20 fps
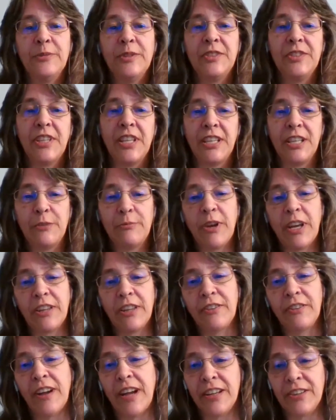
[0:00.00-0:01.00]
standing by
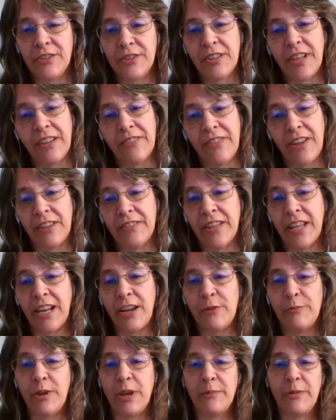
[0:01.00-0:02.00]
the garage. I found
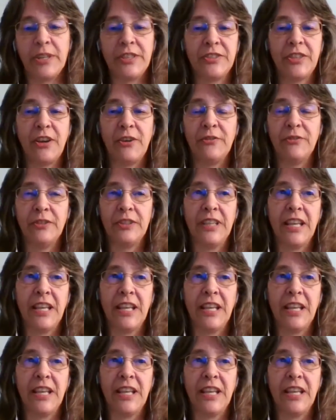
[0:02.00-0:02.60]
that out by myself.